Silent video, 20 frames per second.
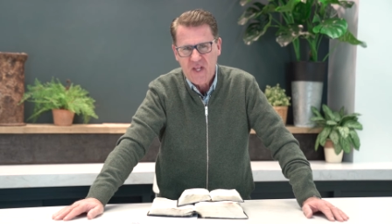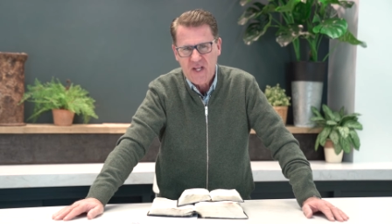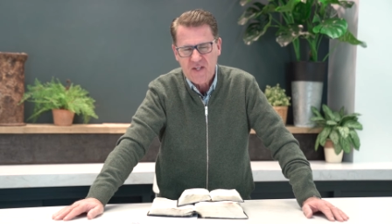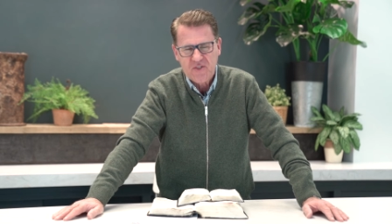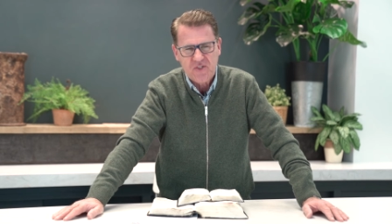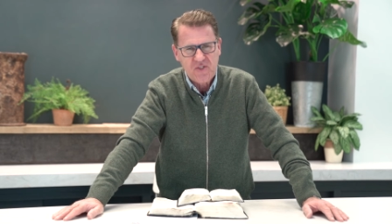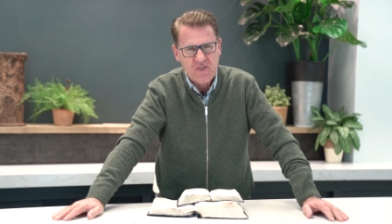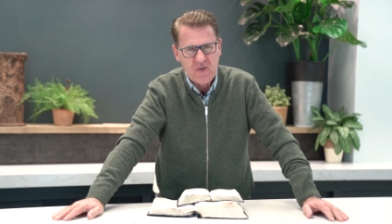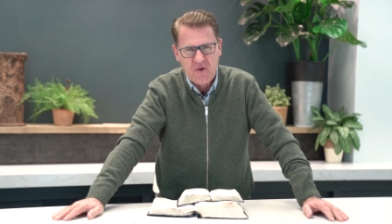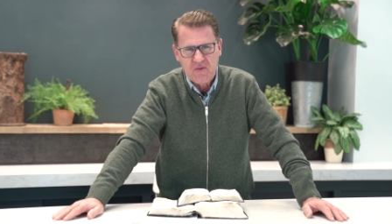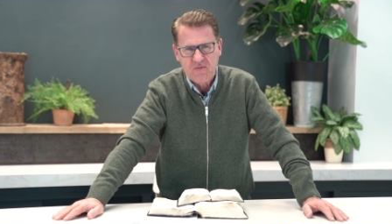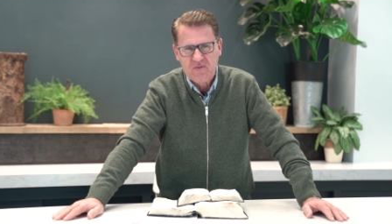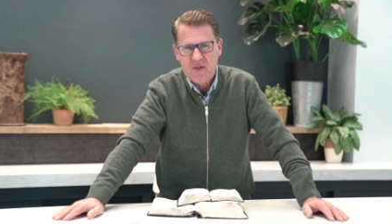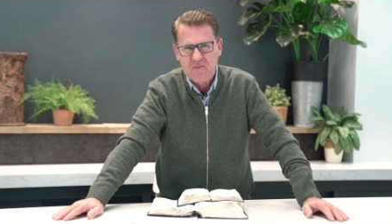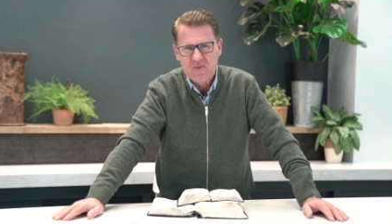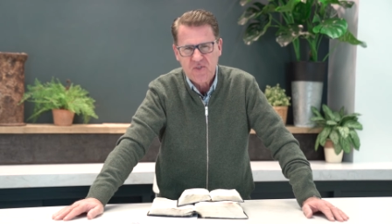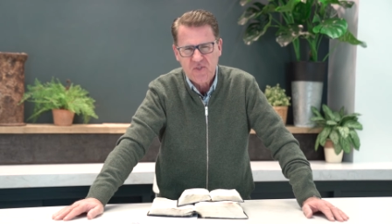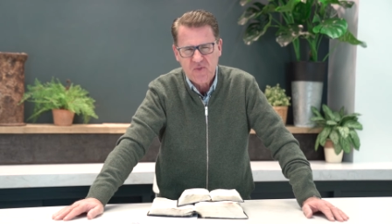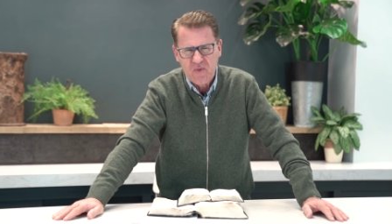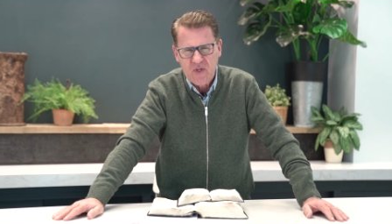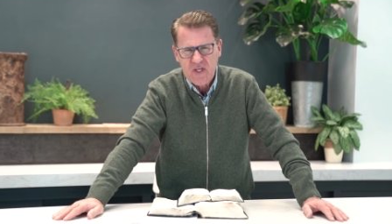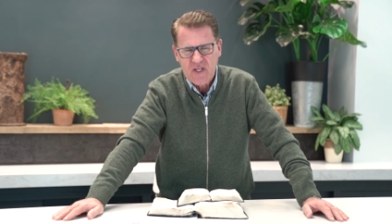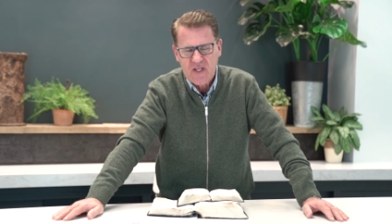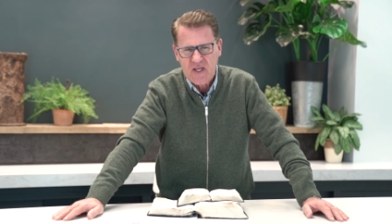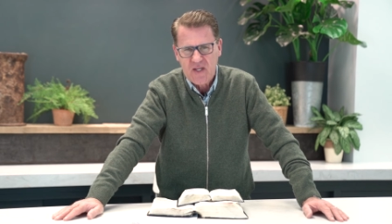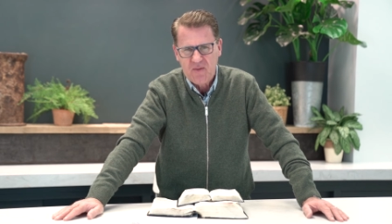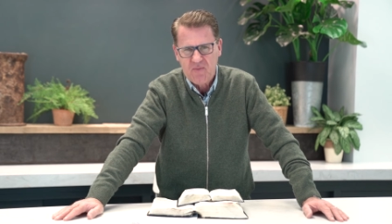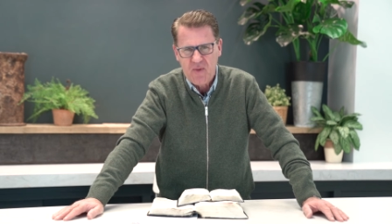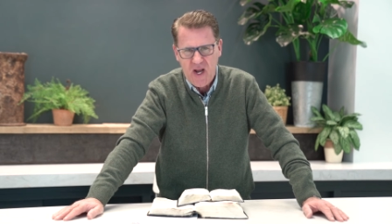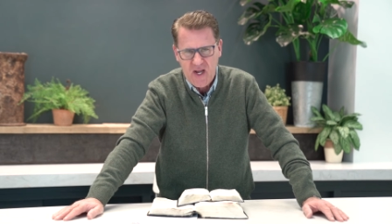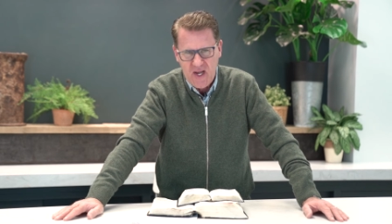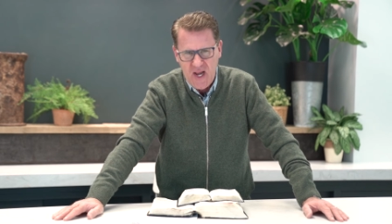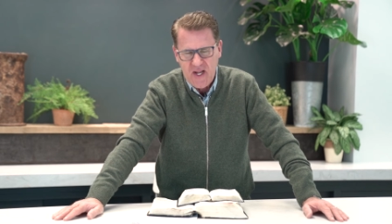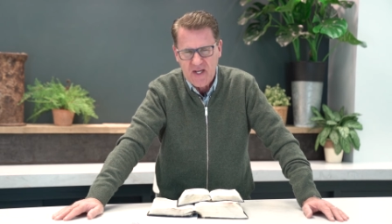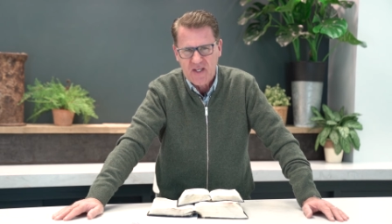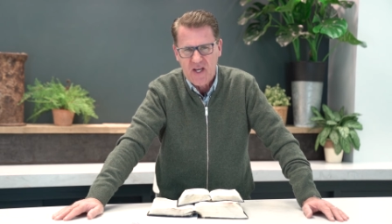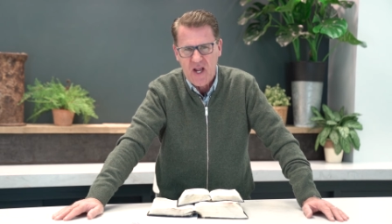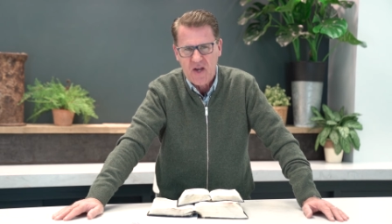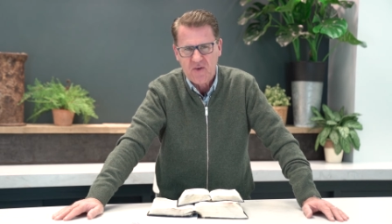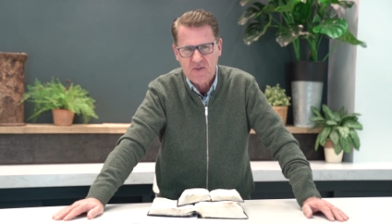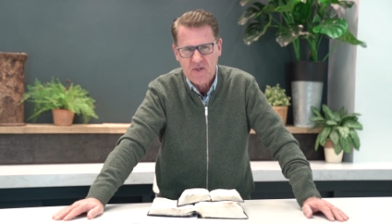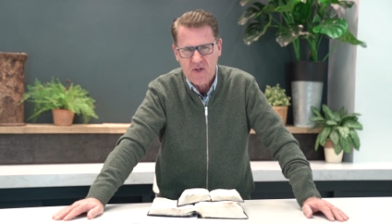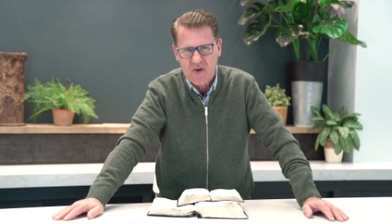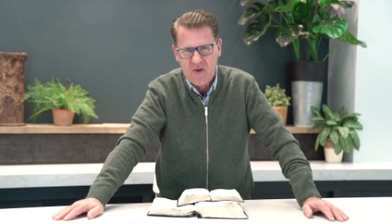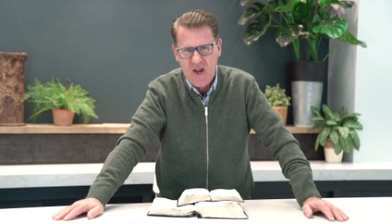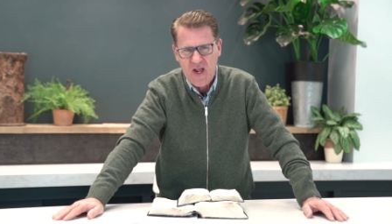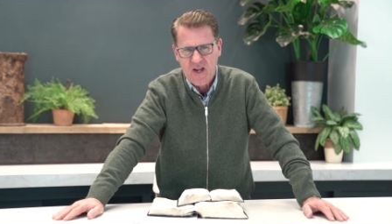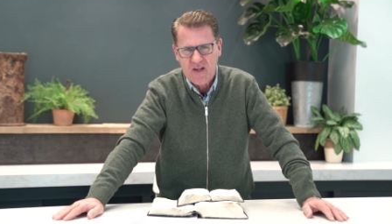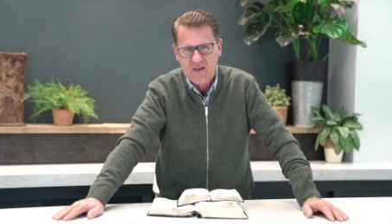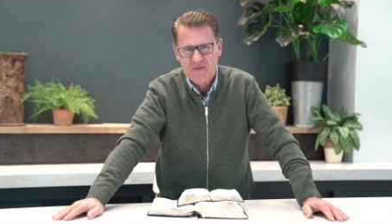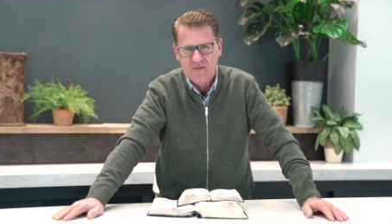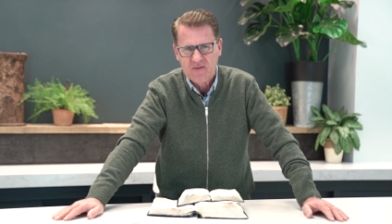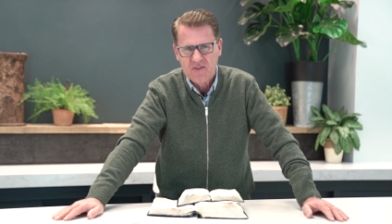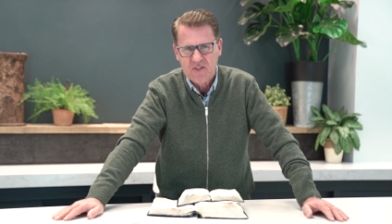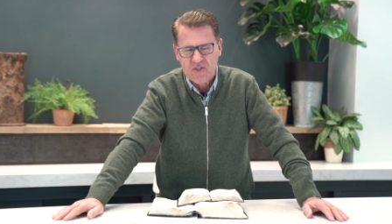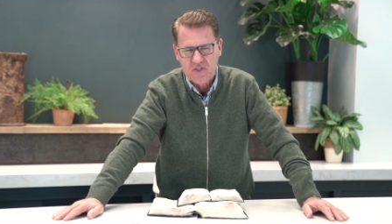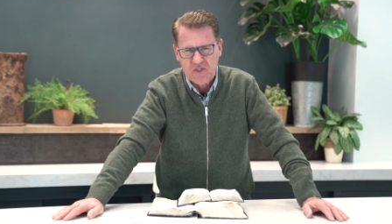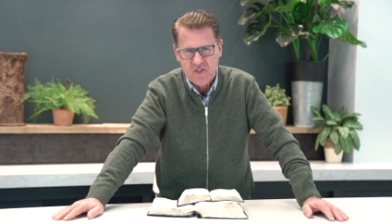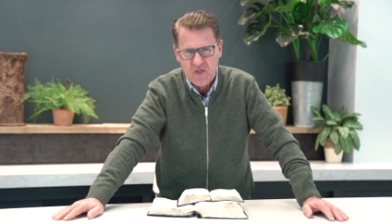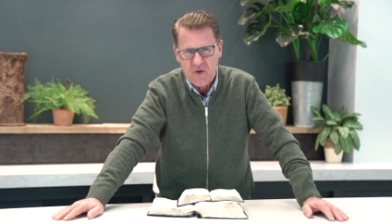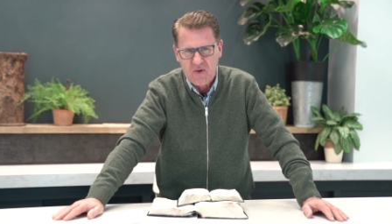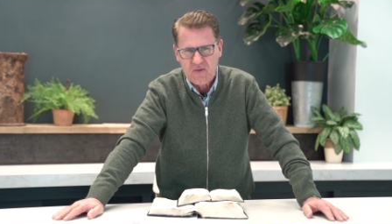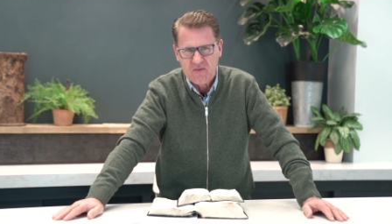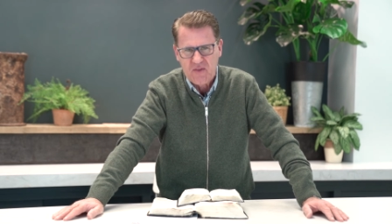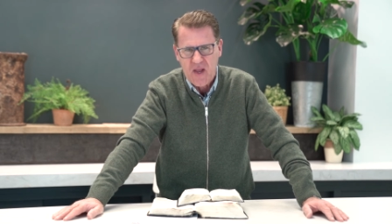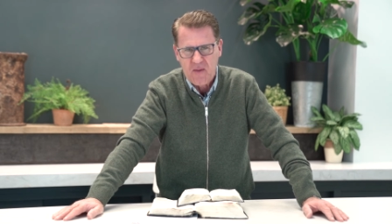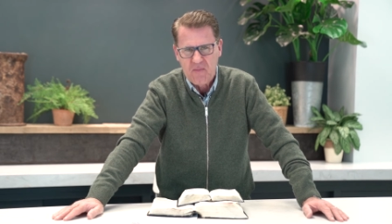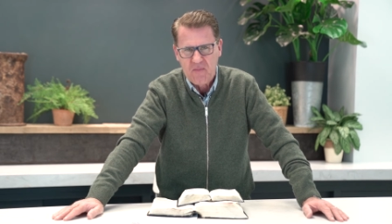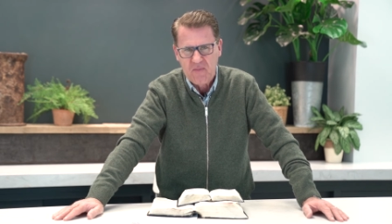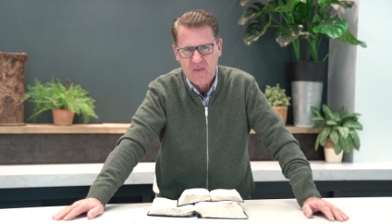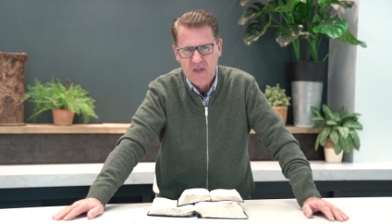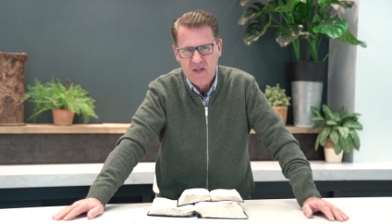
and serve them sweetly by laying down your life to serve them.